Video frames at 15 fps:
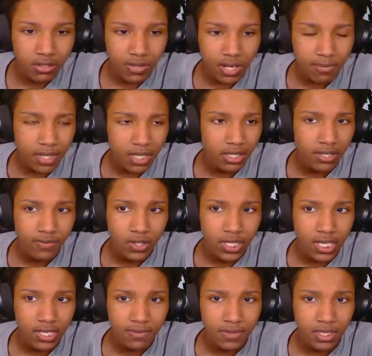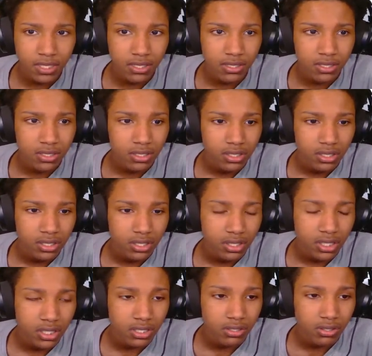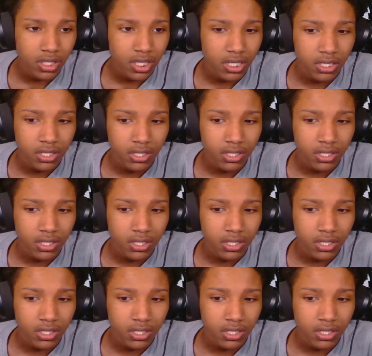I might leave the game, then. I ain't gonna lie.